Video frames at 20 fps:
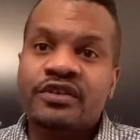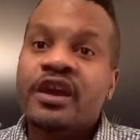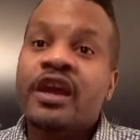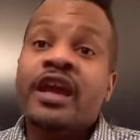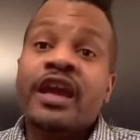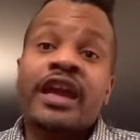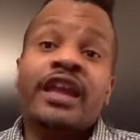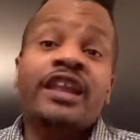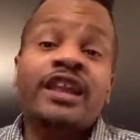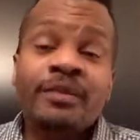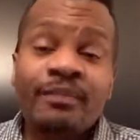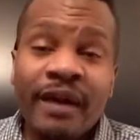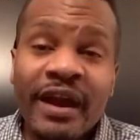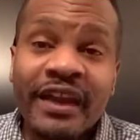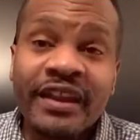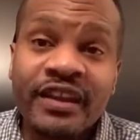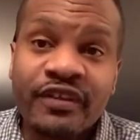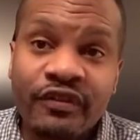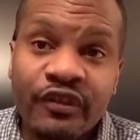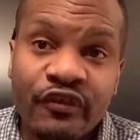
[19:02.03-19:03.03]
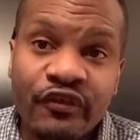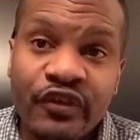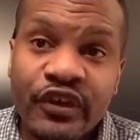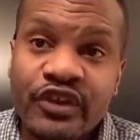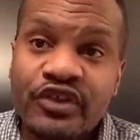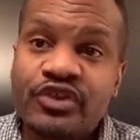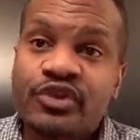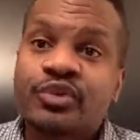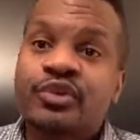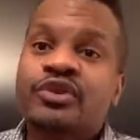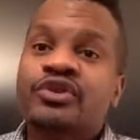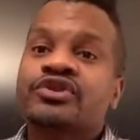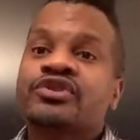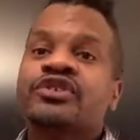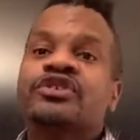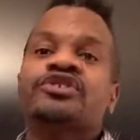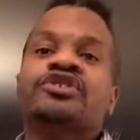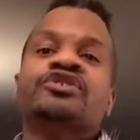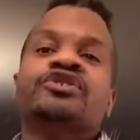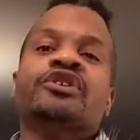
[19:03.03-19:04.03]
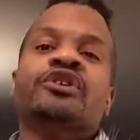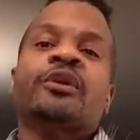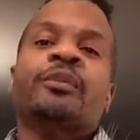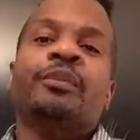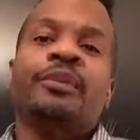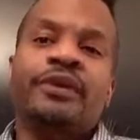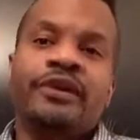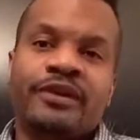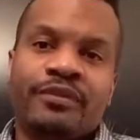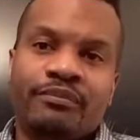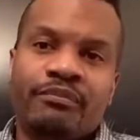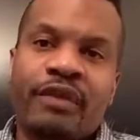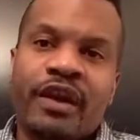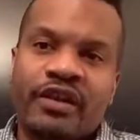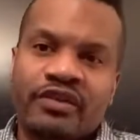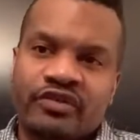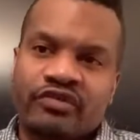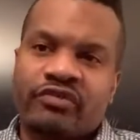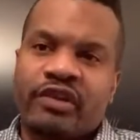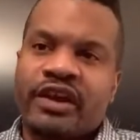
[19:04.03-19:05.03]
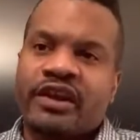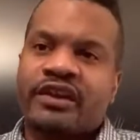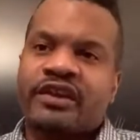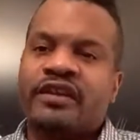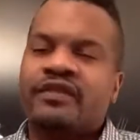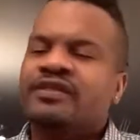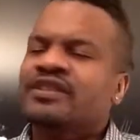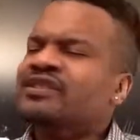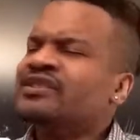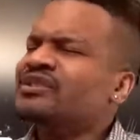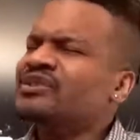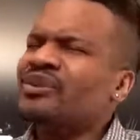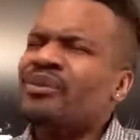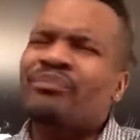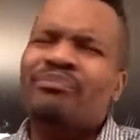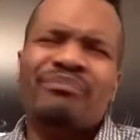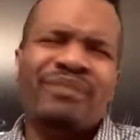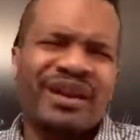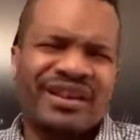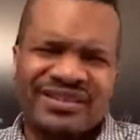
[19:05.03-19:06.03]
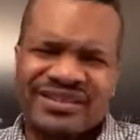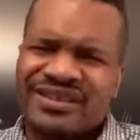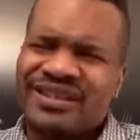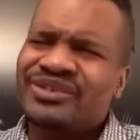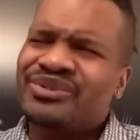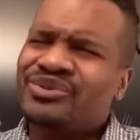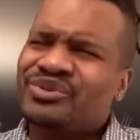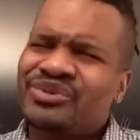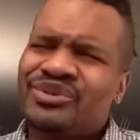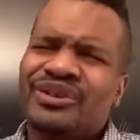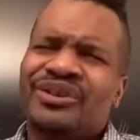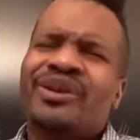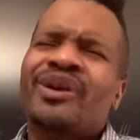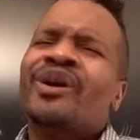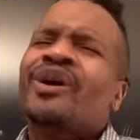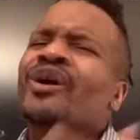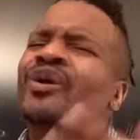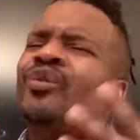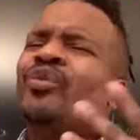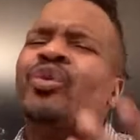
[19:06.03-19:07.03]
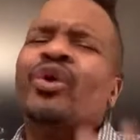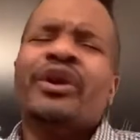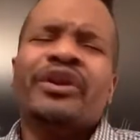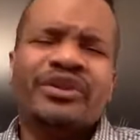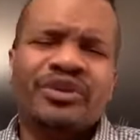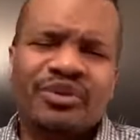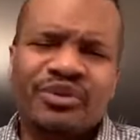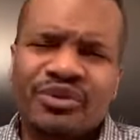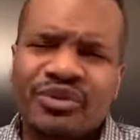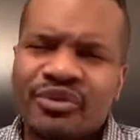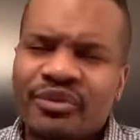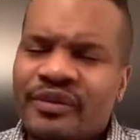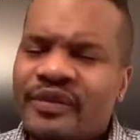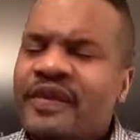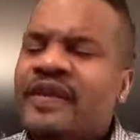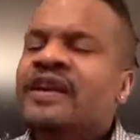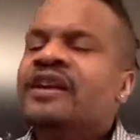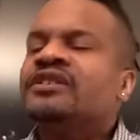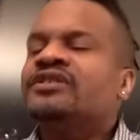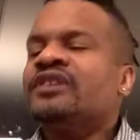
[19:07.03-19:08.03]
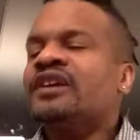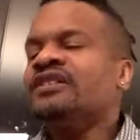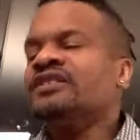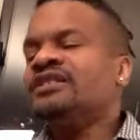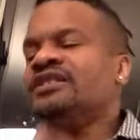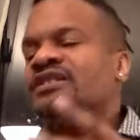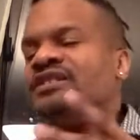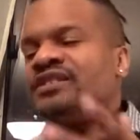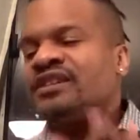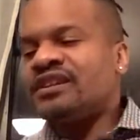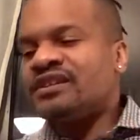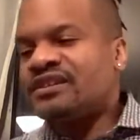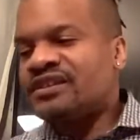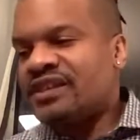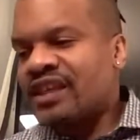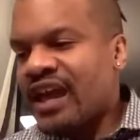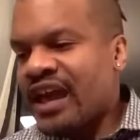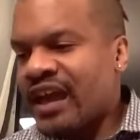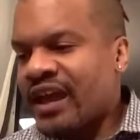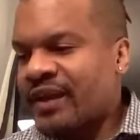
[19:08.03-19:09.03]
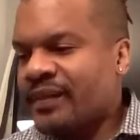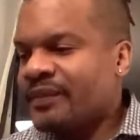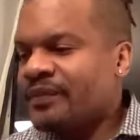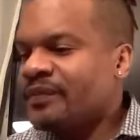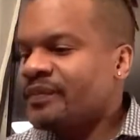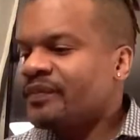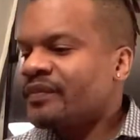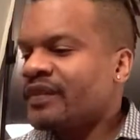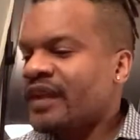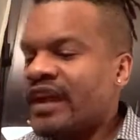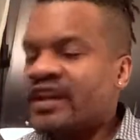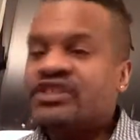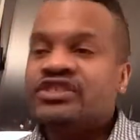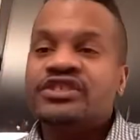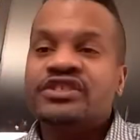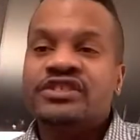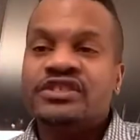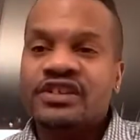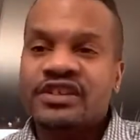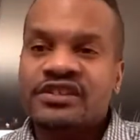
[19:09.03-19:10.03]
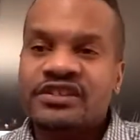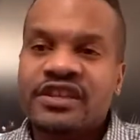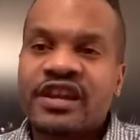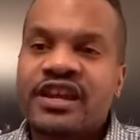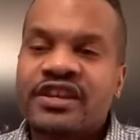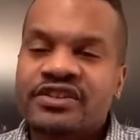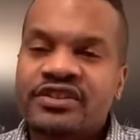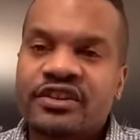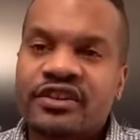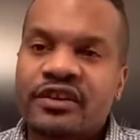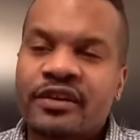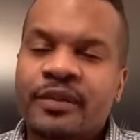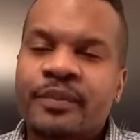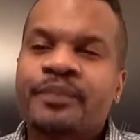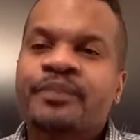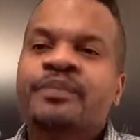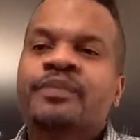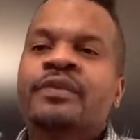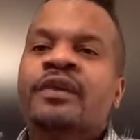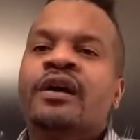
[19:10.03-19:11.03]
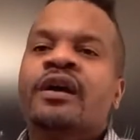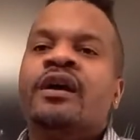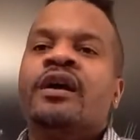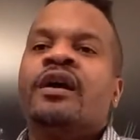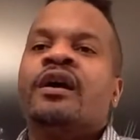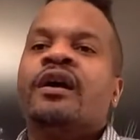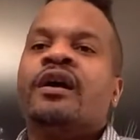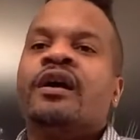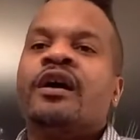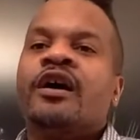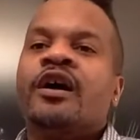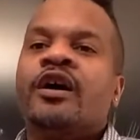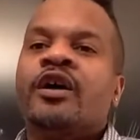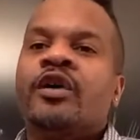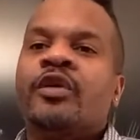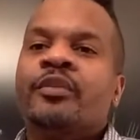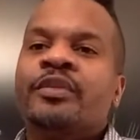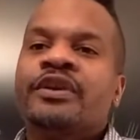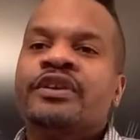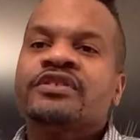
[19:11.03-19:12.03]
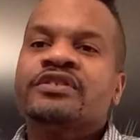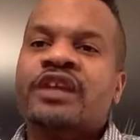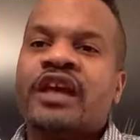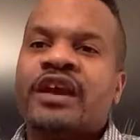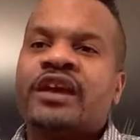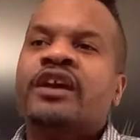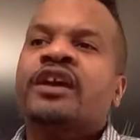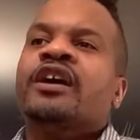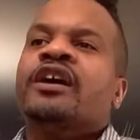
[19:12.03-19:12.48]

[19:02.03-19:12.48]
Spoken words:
and he might even fix you because this is a complete mess right here. This is a mess that you did. What are you doing? So as she says that to him, he's like,